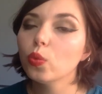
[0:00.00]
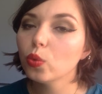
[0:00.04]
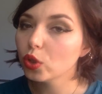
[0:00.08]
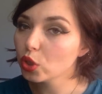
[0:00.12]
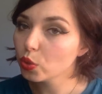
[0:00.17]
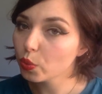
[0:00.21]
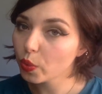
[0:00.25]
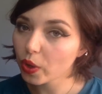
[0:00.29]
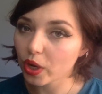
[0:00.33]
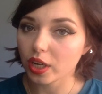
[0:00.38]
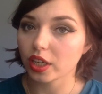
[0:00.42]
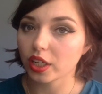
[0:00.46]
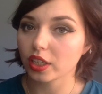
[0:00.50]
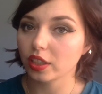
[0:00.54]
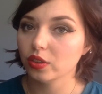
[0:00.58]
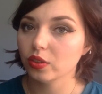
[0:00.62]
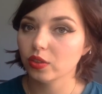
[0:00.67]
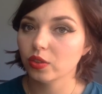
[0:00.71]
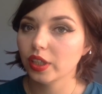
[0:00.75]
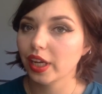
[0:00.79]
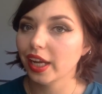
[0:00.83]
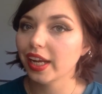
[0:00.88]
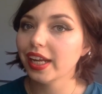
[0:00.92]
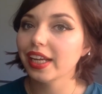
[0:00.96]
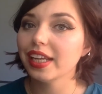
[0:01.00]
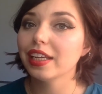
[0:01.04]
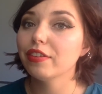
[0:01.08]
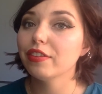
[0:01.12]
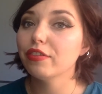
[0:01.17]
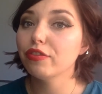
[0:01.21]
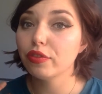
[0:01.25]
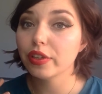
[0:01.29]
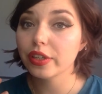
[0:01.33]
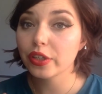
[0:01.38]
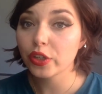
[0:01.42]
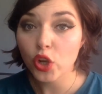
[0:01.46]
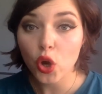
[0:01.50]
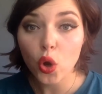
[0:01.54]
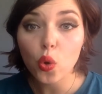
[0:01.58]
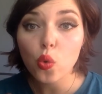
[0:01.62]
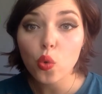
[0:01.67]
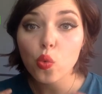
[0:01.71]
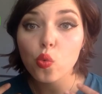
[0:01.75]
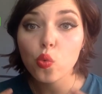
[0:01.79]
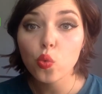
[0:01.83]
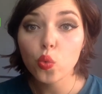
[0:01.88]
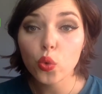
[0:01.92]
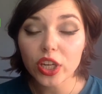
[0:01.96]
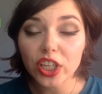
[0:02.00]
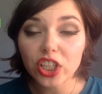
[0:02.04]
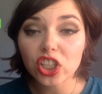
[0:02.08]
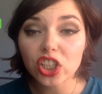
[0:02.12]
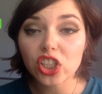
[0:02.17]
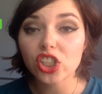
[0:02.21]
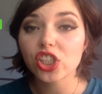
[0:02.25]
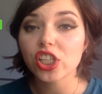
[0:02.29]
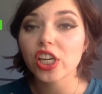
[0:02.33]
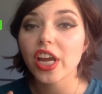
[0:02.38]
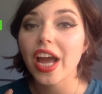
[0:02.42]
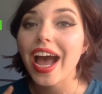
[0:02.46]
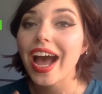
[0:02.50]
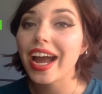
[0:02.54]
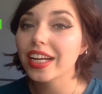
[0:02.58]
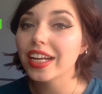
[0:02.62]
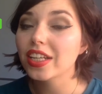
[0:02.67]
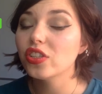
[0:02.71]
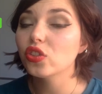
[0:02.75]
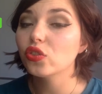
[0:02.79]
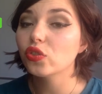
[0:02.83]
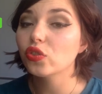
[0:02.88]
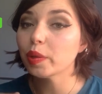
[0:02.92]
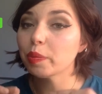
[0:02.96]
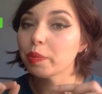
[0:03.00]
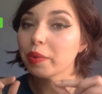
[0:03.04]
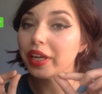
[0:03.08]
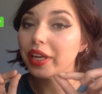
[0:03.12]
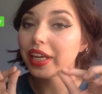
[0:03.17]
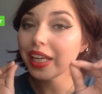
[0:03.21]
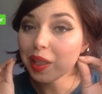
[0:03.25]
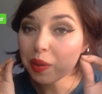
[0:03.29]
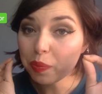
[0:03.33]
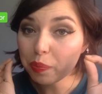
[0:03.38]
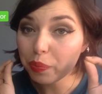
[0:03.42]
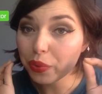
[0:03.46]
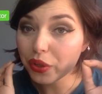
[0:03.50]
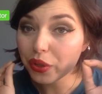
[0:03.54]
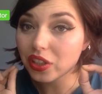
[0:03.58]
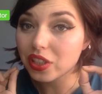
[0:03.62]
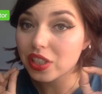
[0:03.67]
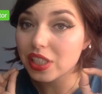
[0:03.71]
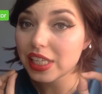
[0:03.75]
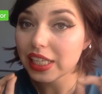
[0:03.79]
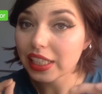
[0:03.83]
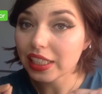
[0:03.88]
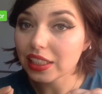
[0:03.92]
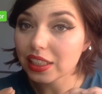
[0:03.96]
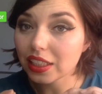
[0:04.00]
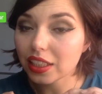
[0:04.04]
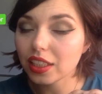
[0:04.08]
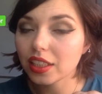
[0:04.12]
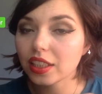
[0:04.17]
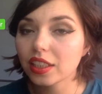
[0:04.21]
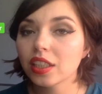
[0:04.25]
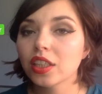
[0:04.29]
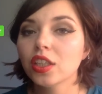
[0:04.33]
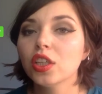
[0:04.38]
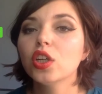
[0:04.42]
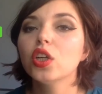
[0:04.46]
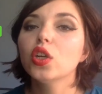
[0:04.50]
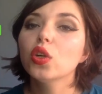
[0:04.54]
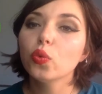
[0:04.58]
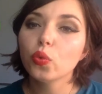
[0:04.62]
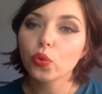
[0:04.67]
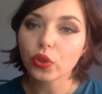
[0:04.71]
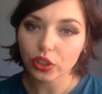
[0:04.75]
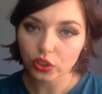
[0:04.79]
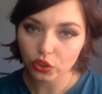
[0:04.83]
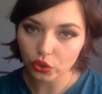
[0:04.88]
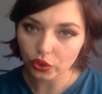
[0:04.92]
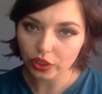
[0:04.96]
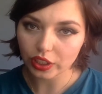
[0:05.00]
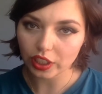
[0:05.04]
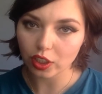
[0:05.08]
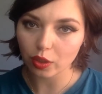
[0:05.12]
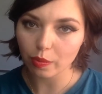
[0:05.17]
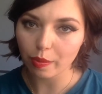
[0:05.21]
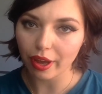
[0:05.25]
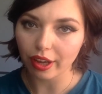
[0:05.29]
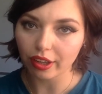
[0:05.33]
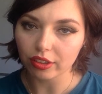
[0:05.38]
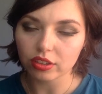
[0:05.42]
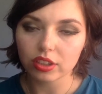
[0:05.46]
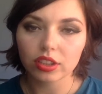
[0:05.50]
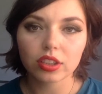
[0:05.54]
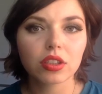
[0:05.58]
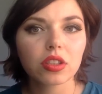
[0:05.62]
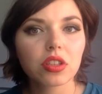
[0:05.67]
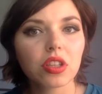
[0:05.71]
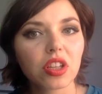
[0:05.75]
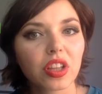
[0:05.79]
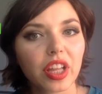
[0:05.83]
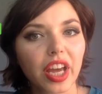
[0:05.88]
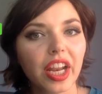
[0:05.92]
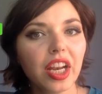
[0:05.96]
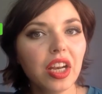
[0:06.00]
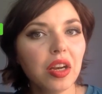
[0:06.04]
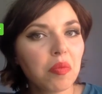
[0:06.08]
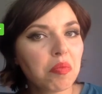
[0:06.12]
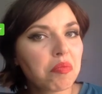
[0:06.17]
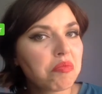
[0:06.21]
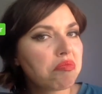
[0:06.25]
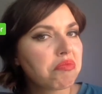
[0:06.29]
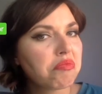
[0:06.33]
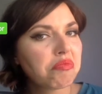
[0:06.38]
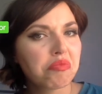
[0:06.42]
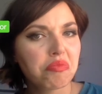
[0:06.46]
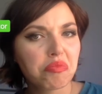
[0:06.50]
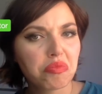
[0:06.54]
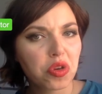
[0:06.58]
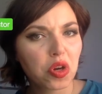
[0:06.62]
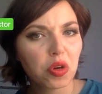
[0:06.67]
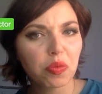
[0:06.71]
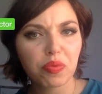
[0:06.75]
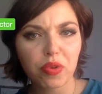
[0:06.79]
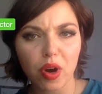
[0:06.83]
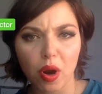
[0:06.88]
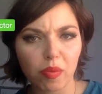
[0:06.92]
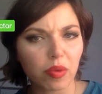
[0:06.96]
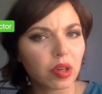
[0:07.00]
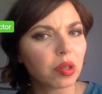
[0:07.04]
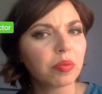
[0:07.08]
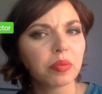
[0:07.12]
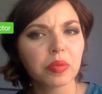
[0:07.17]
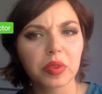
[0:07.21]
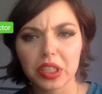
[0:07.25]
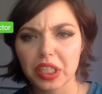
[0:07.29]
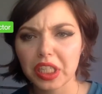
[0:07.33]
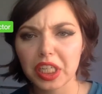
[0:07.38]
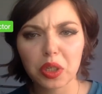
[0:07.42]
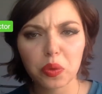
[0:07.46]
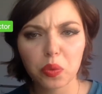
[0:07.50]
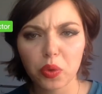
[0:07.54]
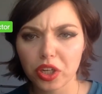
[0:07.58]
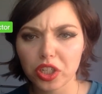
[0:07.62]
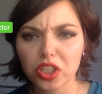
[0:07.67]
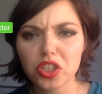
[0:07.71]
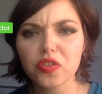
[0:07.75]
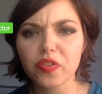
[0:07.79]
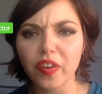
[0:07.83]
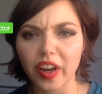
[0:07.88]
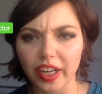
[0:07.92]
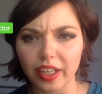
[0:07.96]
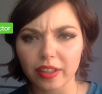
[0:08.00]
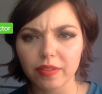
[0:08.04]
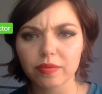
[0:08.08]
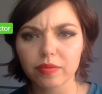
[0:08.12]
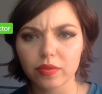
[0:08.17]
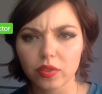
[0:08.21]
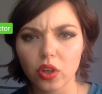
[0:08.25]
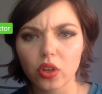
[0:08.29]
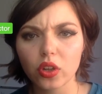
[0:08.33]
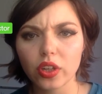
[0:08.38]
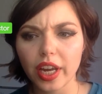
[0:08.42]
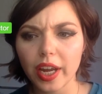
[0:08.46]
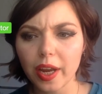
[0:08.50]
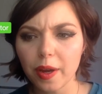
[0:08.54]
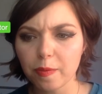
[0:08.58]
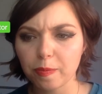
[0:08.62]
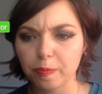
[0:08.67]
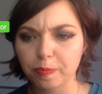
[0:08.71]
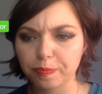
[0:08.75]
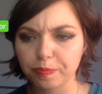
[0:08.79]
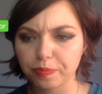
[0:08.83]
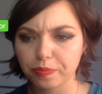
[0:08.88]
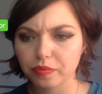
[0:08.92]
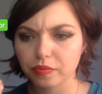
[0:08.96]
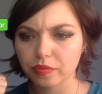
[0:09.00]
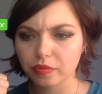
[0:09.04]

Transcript: would work, okay? If we know which ice cream in particular we're talking about, then no problem, it works fine, okay?